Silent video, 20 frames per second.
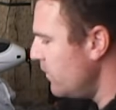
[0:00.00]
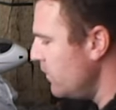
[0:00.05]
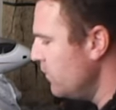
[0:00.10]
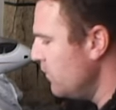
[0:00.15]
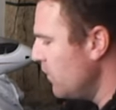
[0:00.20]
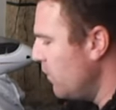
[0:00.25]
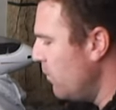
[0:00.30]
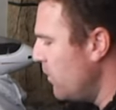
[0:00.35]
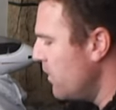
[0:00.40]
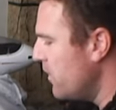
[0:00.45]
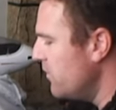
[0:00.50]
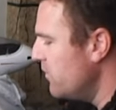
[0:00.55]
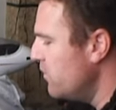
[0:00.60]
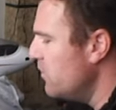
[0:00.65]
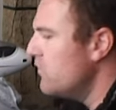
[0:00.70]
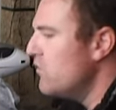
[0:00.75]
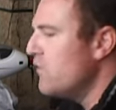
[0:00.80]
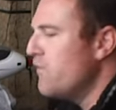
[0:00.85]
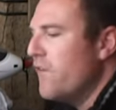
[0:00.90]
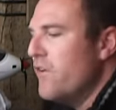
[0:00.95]
So what I do
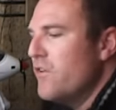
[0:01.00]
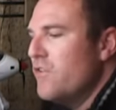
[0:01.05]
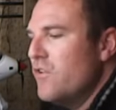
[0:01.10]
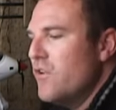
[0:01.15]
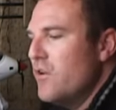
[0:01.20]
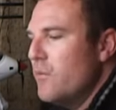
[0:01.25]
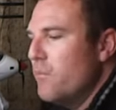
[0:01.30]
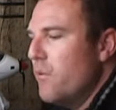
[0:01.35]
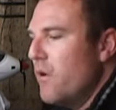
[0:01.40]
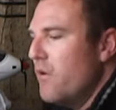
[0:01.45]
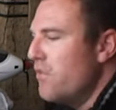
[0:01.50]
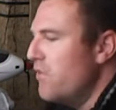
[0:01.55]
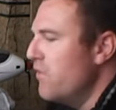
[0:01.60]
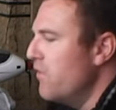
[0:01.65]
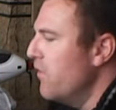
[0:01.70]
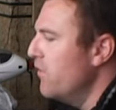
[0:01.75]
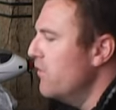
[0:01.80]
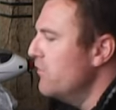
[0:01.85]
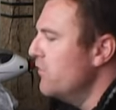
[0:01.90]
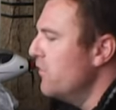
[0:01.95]
is if I turn both
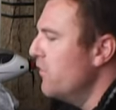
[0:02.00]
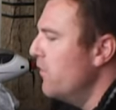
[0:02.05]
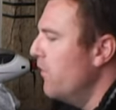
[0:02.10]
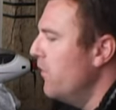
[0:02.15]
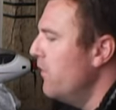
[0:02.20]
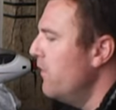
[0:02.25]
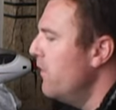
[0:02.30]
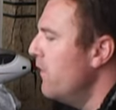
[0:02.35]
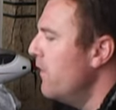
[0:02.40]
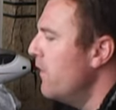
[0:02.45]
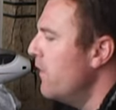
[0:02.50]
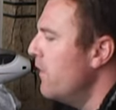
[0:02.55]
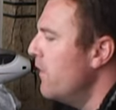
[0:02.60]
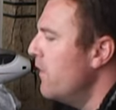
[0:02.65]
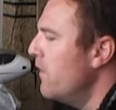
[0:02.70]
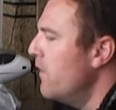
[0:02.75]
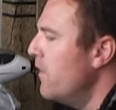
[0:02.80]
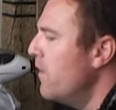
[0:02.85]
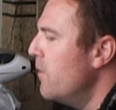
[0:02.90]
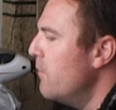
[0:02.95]
of those on,
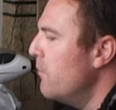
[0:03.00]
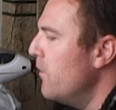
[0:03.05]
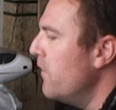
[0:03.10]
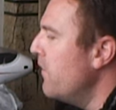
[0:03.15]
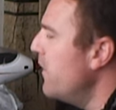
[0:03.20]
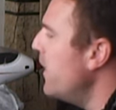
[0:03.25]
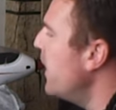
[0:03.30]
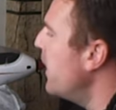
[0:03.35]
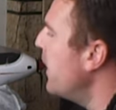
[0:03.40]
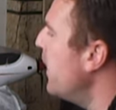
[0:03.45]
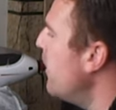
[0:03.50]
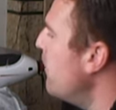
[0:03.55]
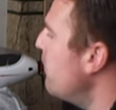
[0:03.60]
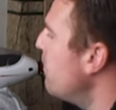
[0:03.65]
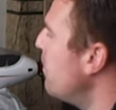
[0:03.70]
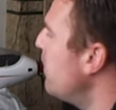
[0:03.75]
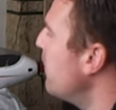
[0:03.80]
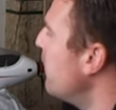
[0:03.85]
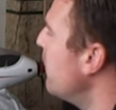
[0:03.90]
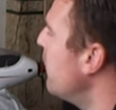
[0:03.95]
that up
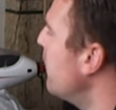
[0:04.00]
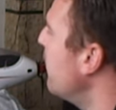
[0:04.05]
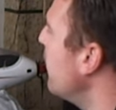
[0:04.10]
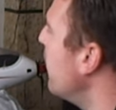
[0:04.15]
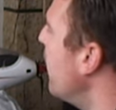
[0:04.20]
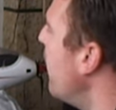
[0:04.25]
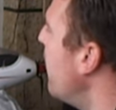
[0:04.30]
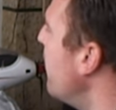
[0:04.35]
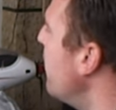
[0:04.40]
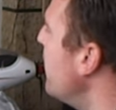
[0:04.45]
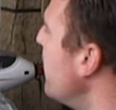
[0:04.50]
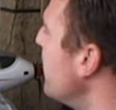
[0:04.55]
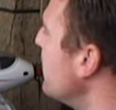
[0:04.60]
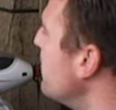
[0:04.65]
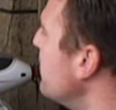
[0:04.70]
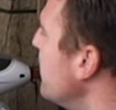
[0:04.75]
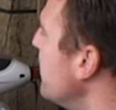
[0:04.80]
and that